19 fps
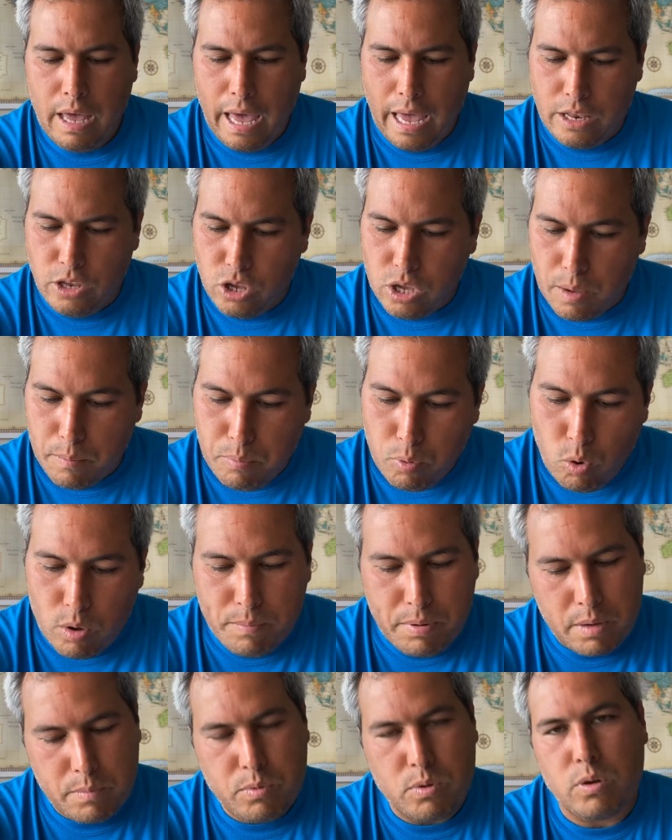And you can
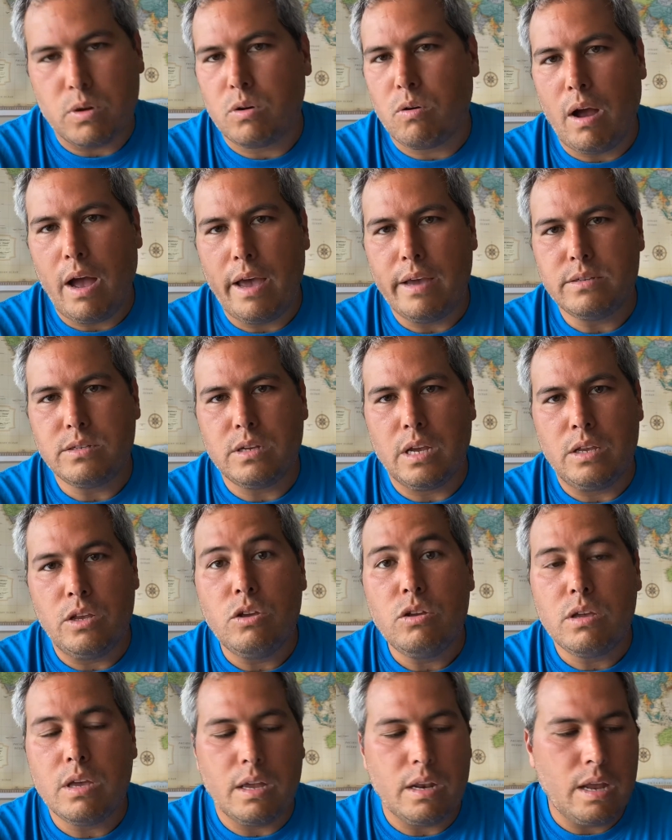point people to Christ and
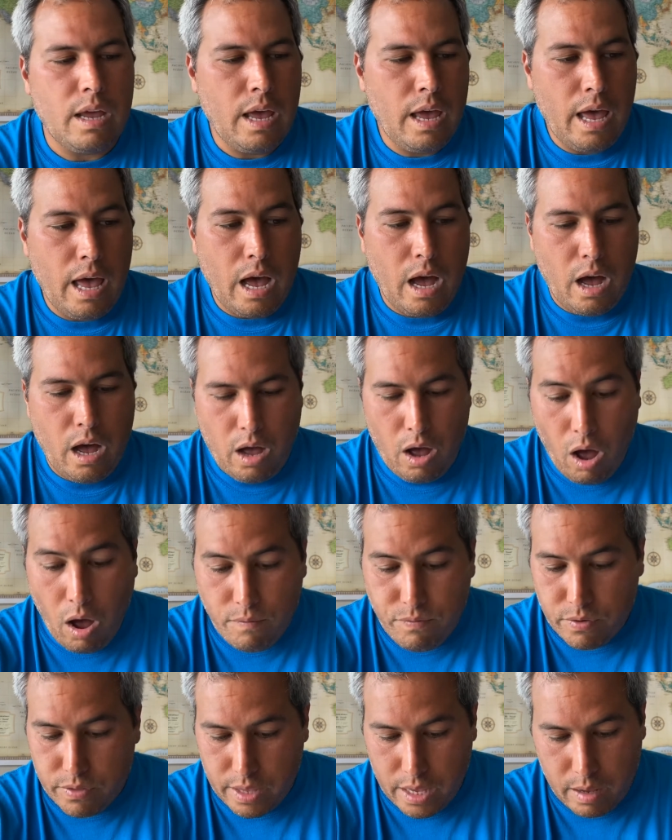you can uh,
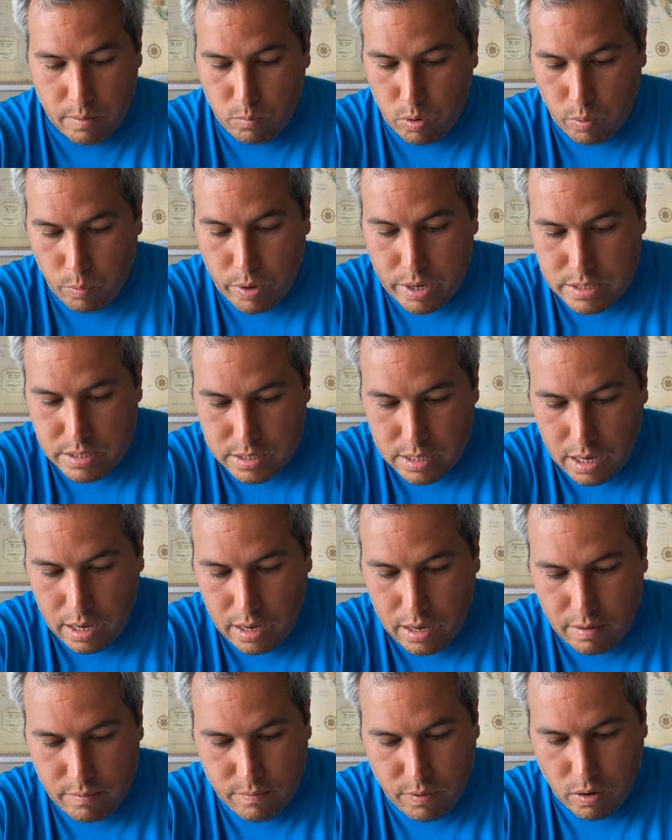offer them what we
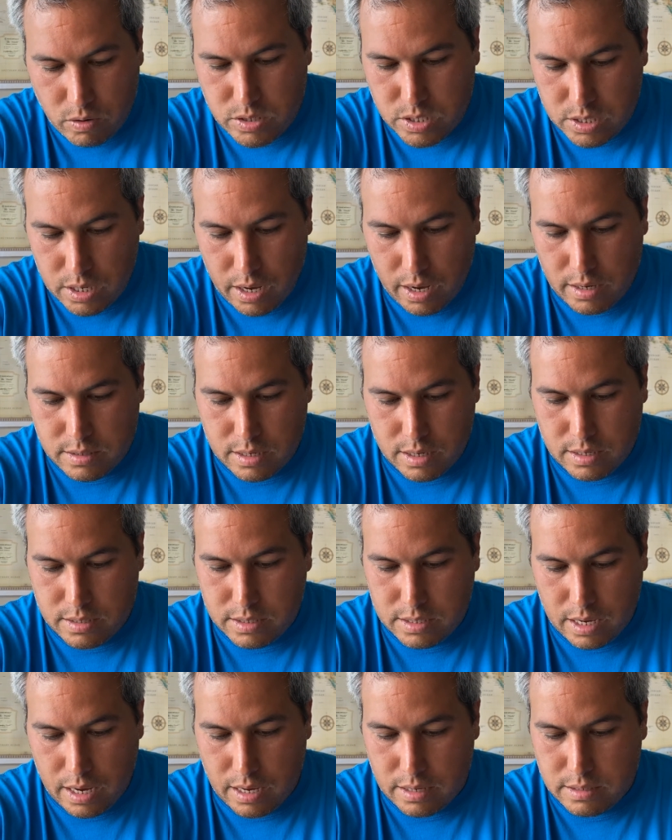see in verse 6. And it
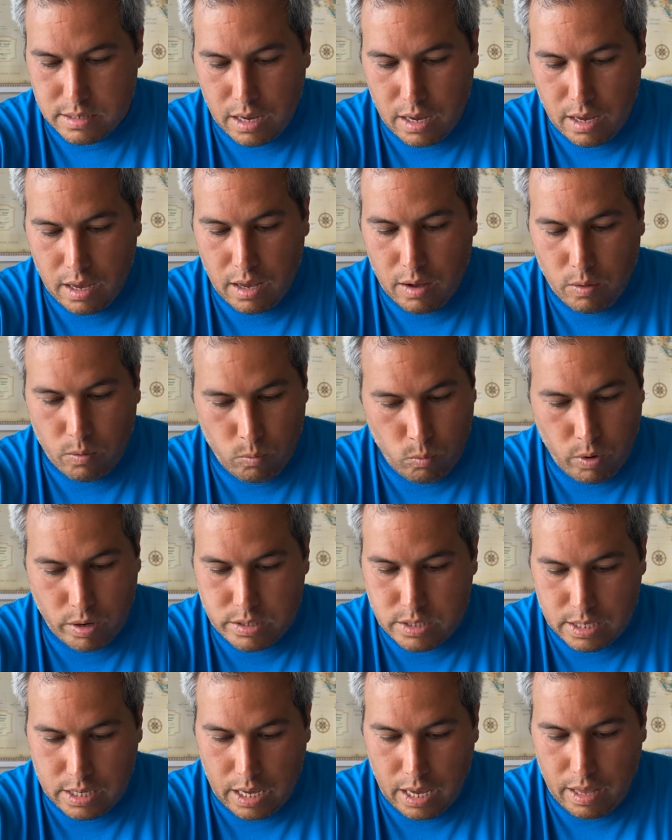says,
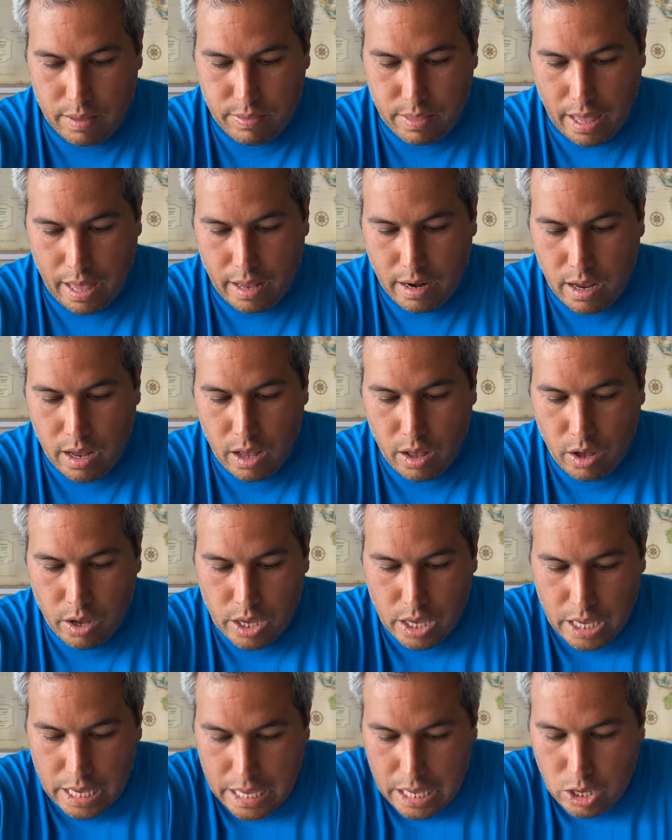once again, that
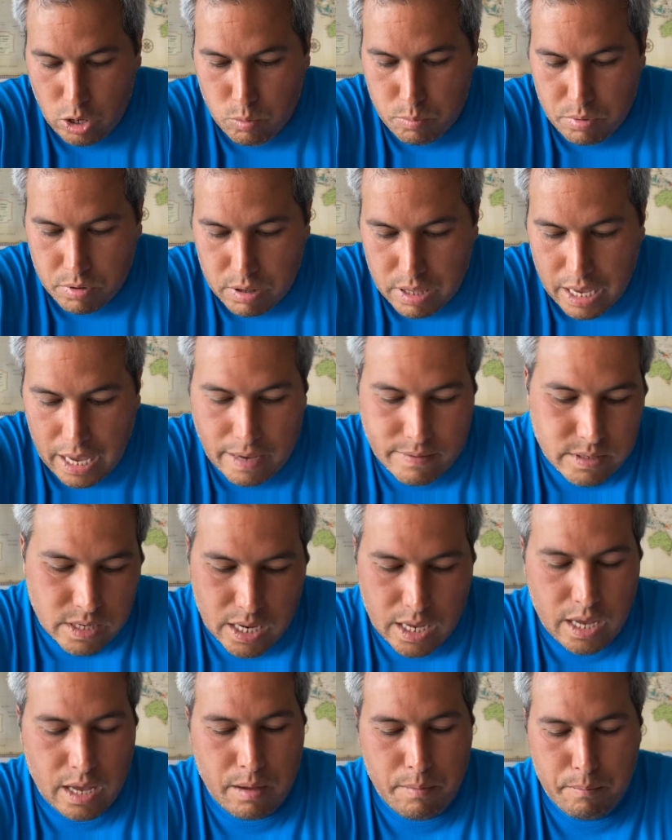he who believes in
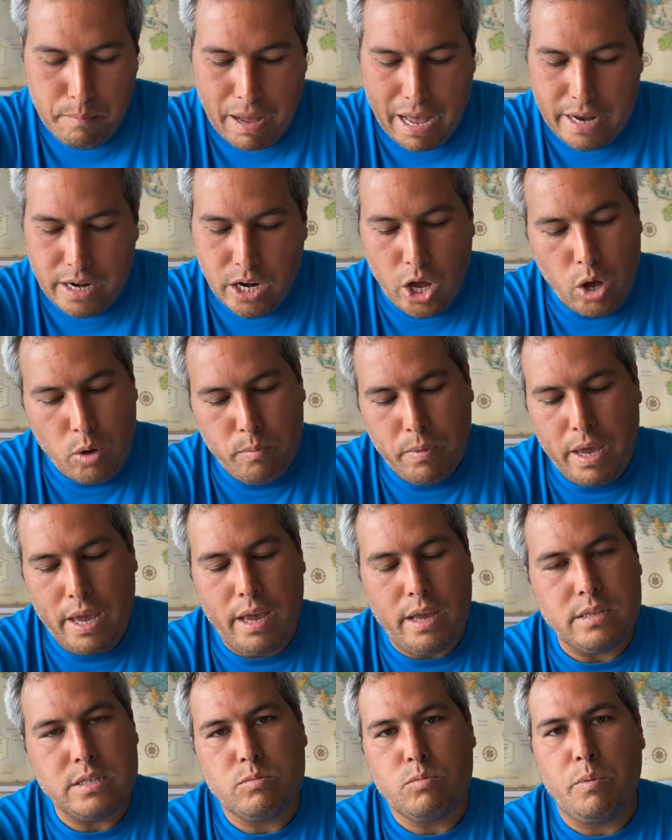him by no
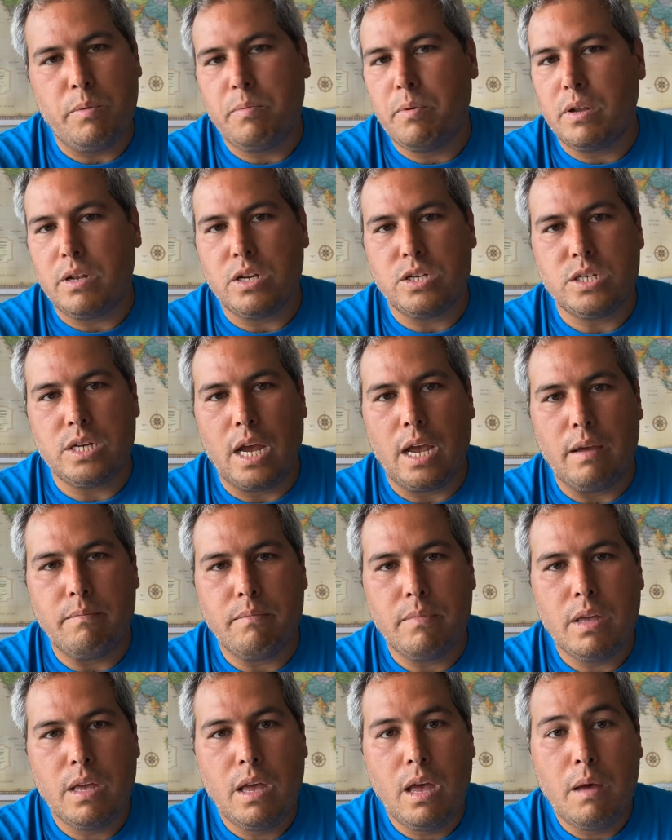means will be put to shame,
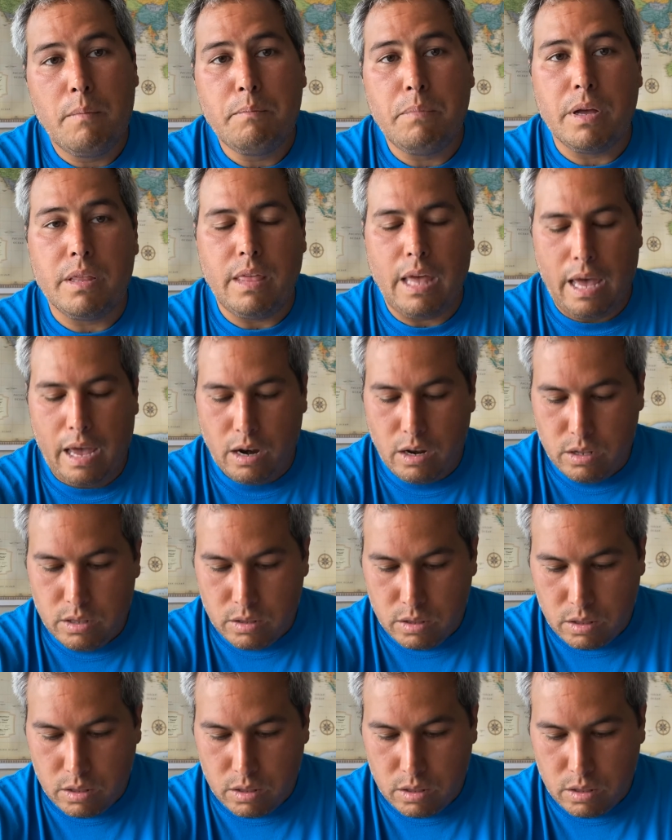but that